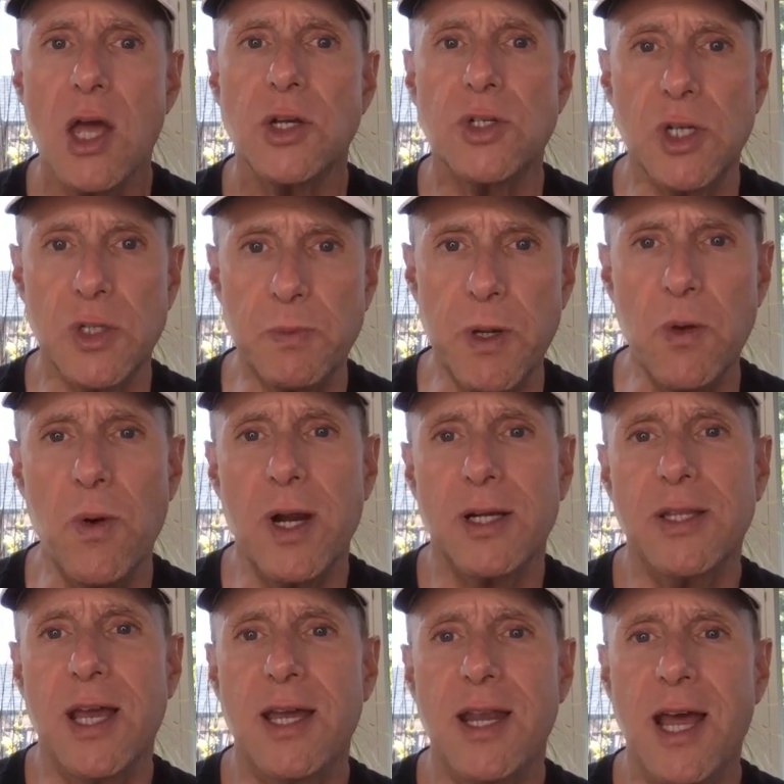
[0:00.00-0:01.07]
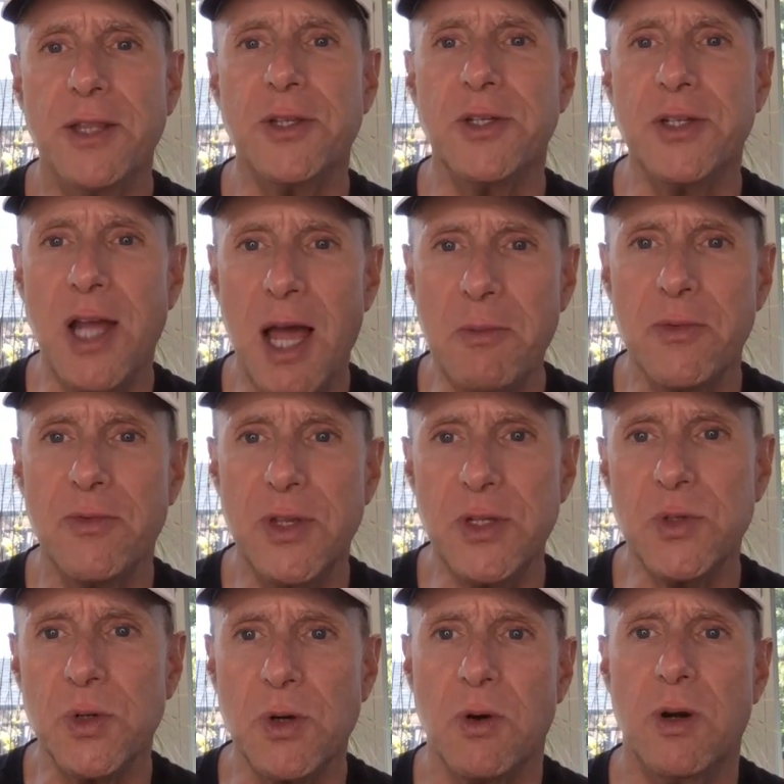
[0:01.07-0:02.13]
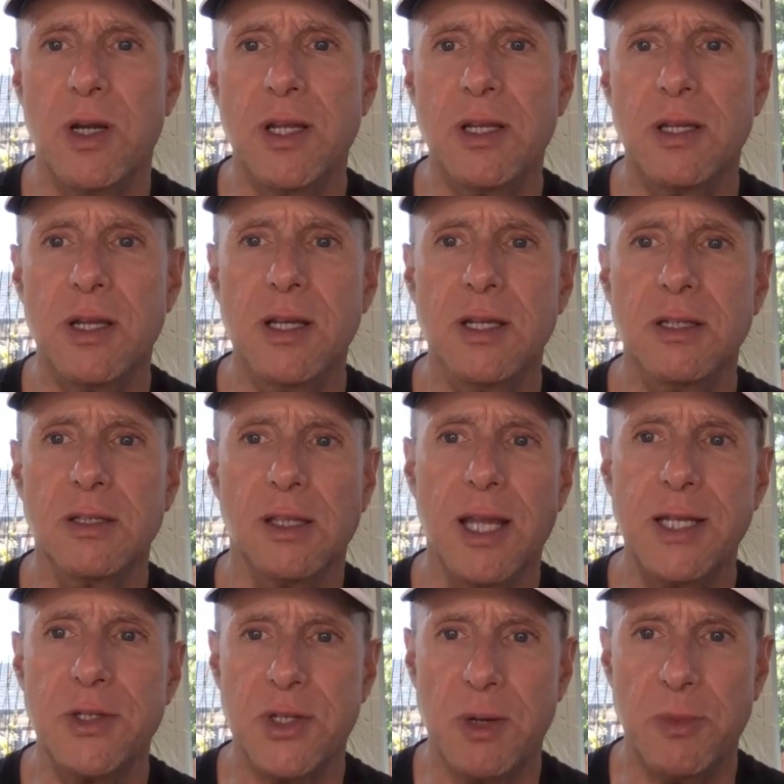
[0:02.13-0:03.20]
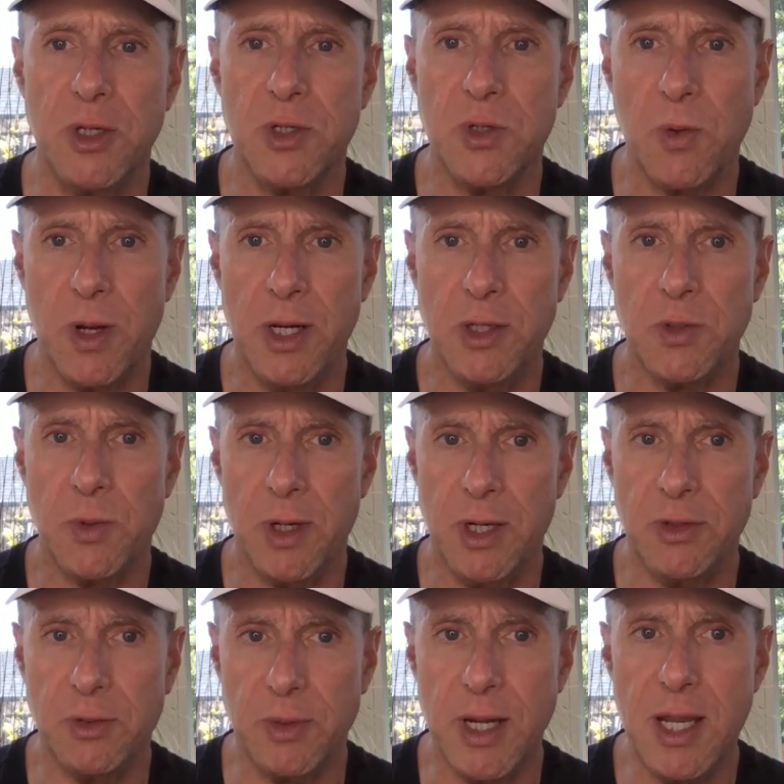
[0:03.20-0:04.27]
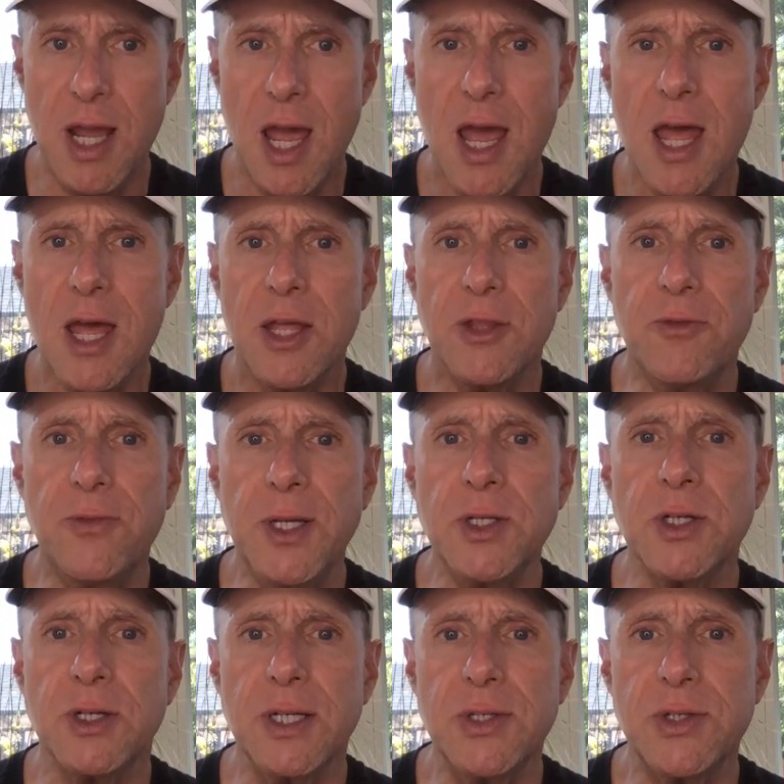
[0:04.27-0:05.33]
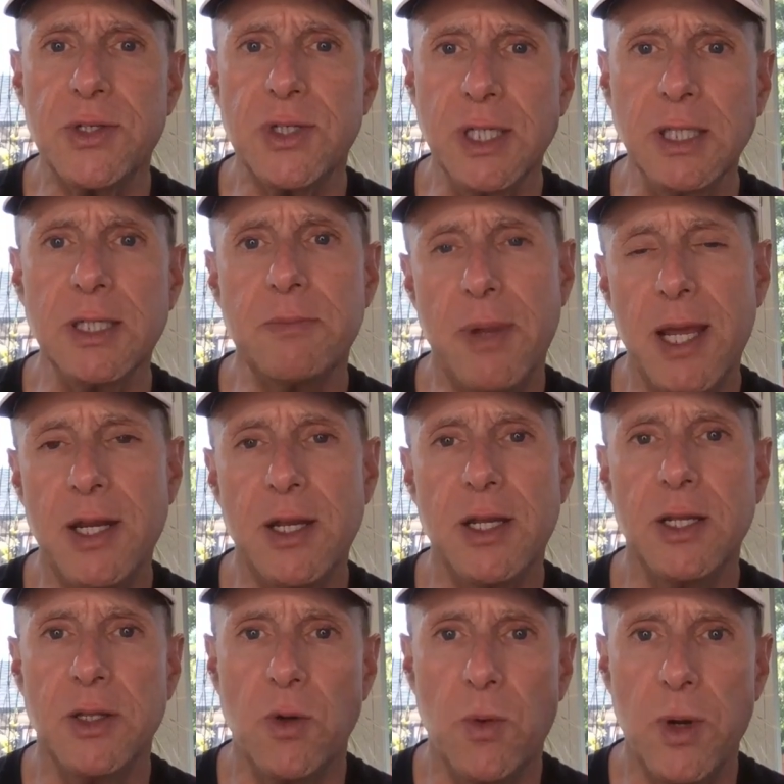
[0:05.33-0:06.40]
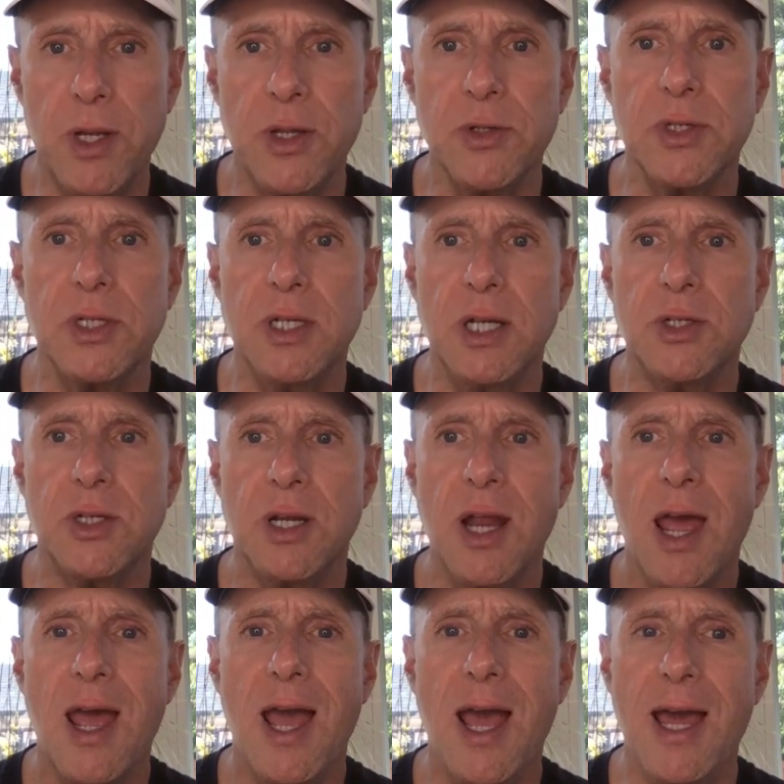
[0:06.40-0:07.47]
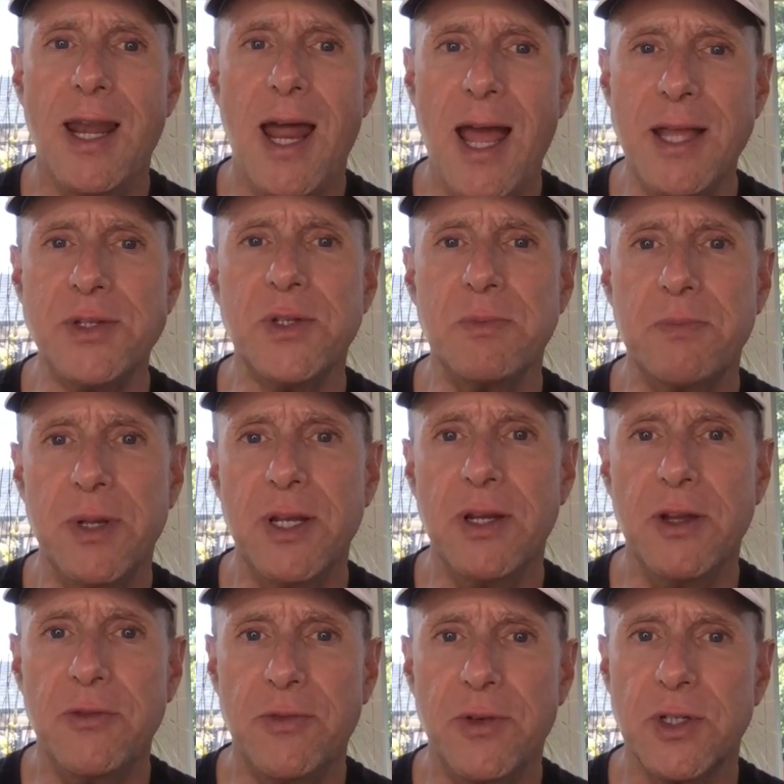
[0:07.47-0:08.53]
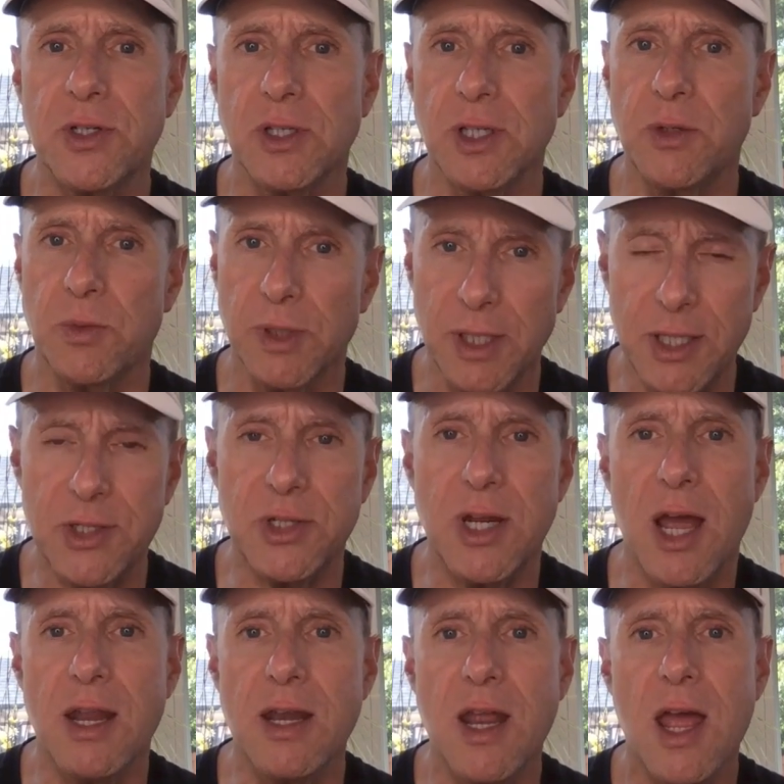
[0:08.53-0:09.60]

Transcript: Just be aware that at the time of this recording, in late summer twenty twenty-three, the feature is still in beta in the Windows edition and hasn't been officially released yet,